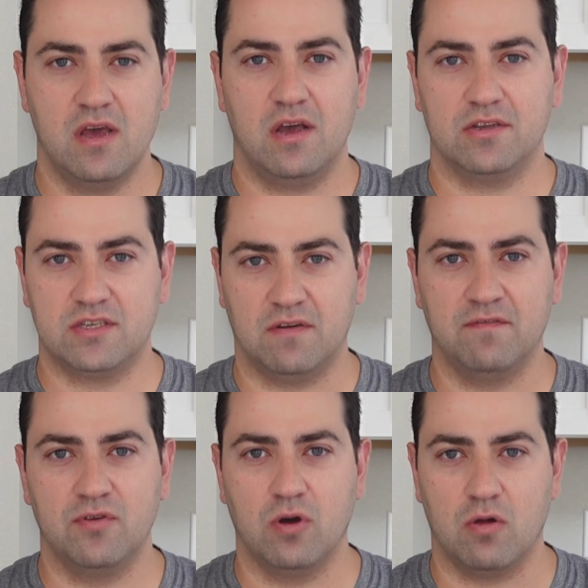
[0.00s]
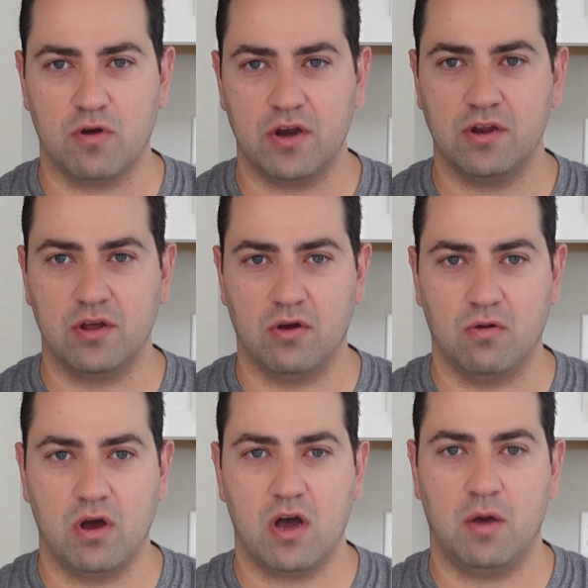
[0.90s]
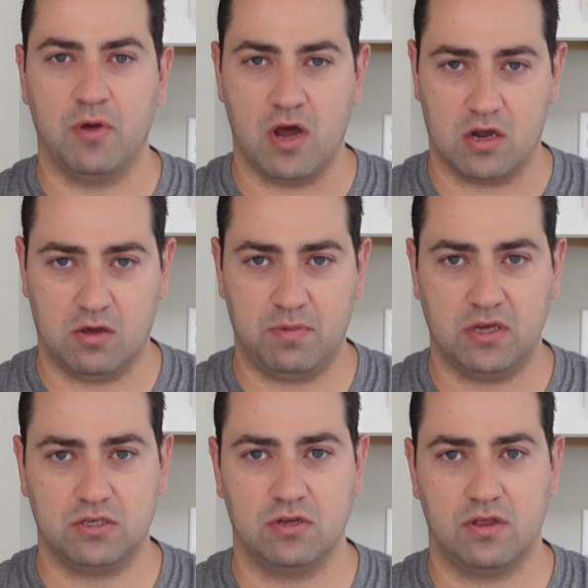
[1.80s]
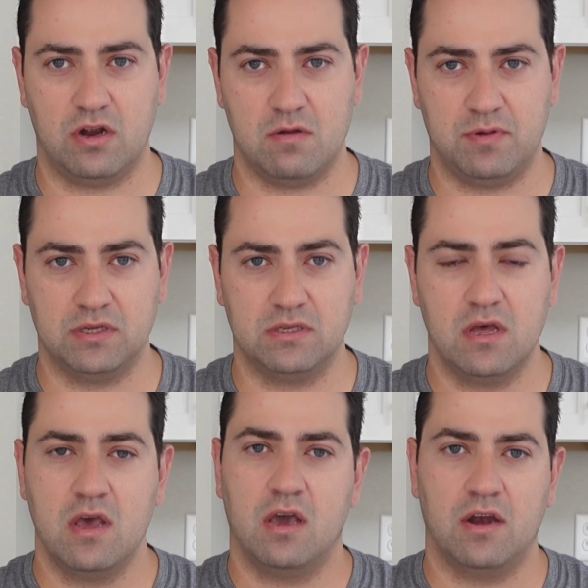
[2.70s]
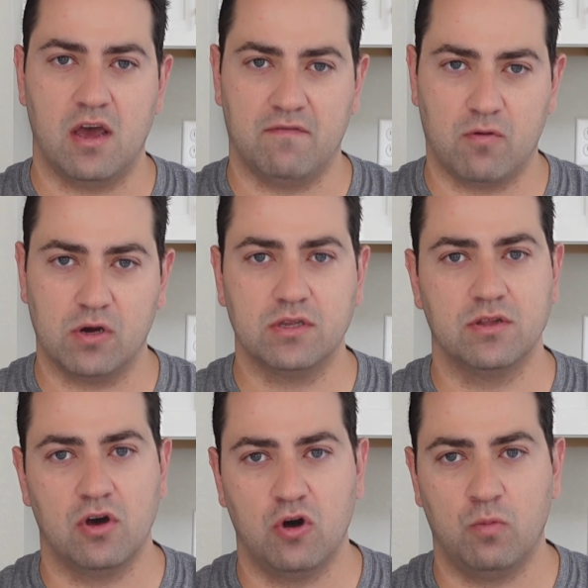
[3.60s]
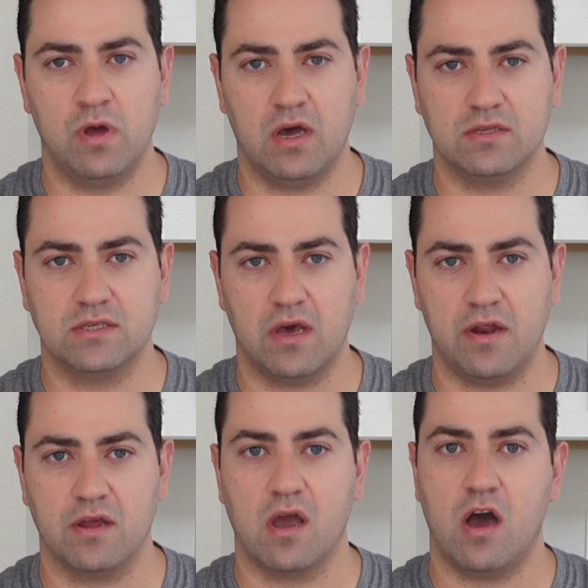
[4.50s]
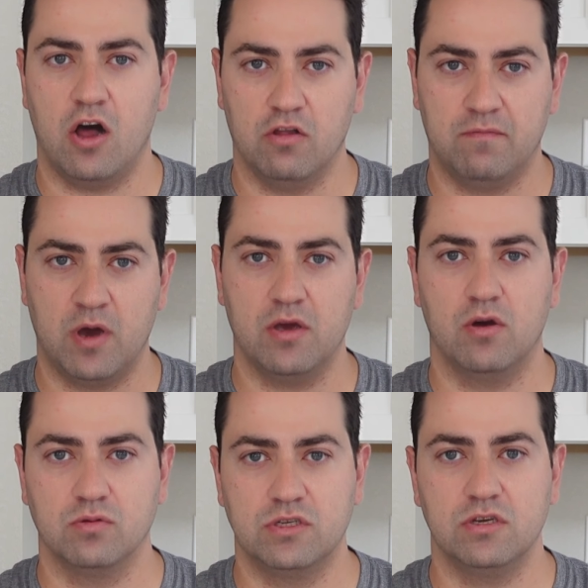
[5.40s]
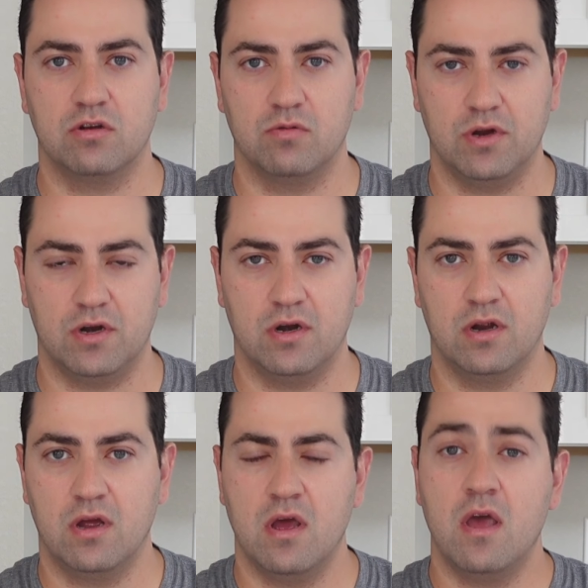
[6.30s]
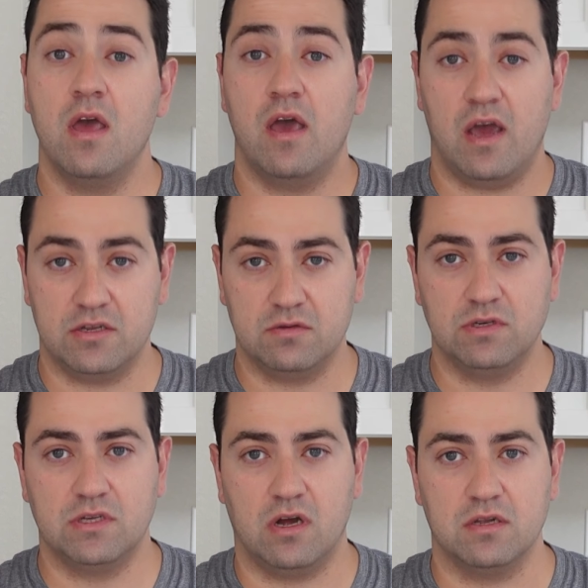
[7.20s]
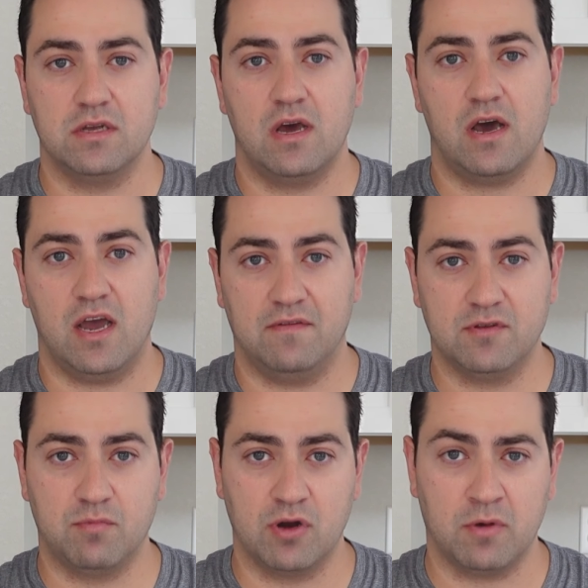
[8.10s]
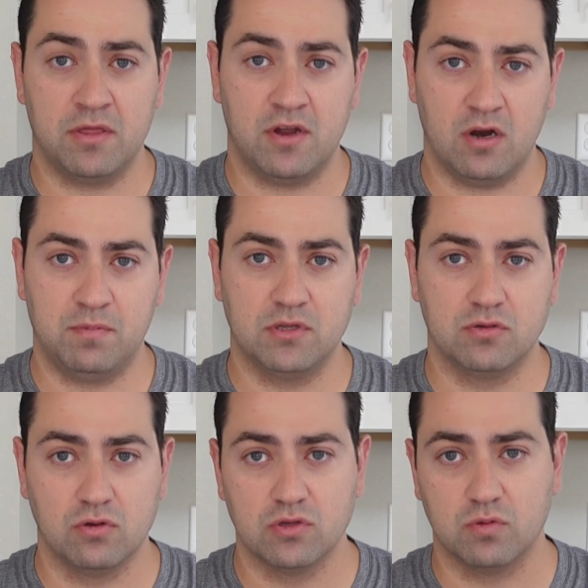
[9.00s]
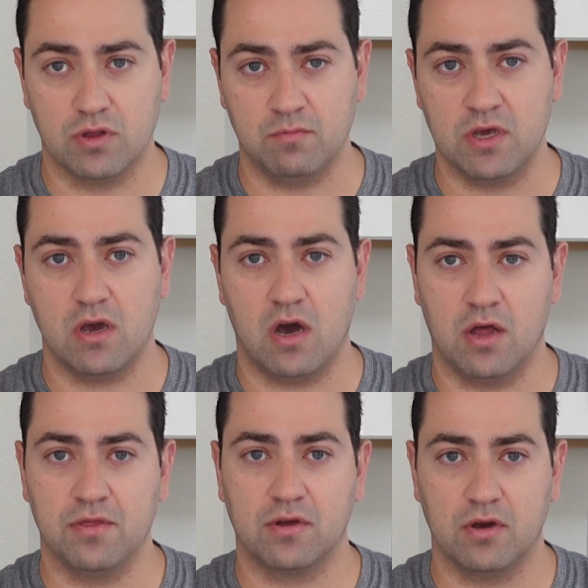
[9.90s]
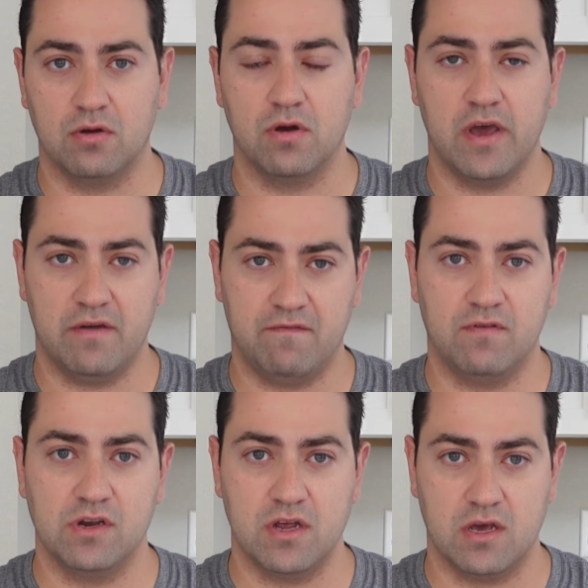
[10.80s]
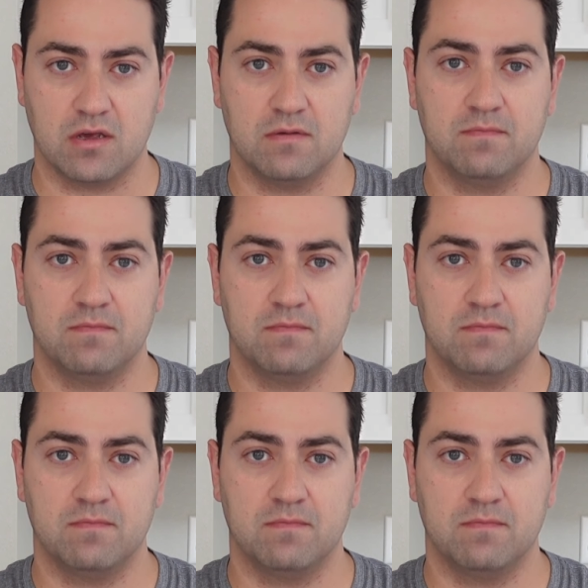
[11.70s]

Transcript: As some of you already know, I'm an occupational therapist and I've worked in the home health setting all of my OT career. As a result, I have to bring my therapy tools with me on the go every day.